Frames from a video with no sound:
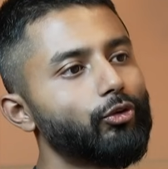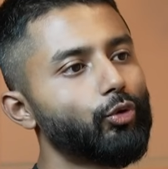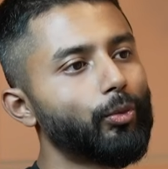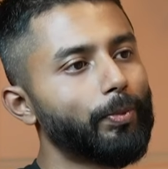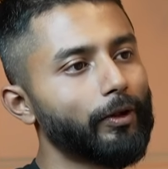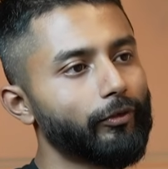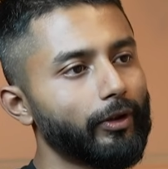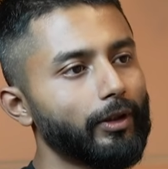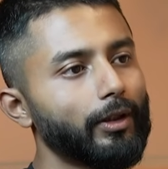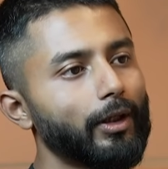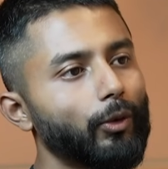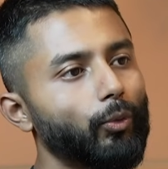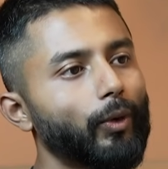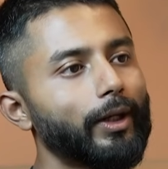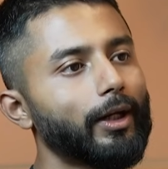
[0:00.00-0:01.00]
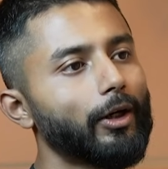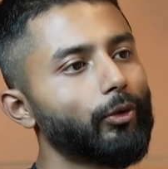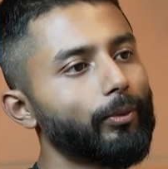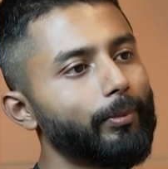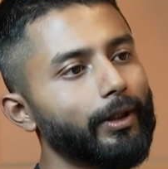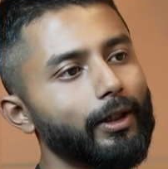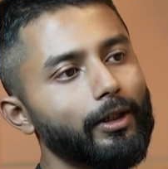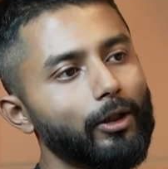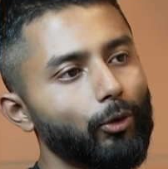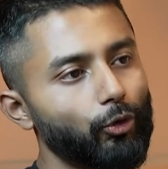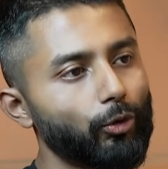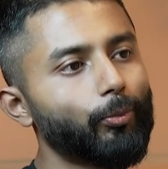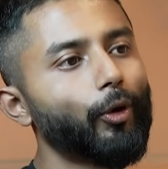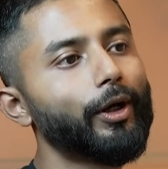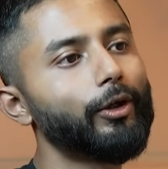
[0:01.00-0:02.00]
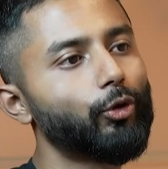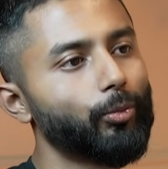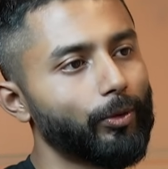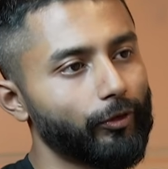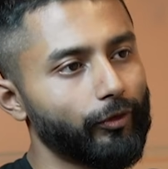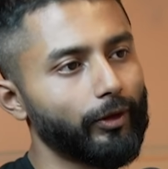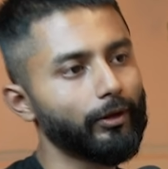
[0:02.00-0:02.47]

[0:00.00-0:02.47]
2%. Why can't we bring it down to 0.2%?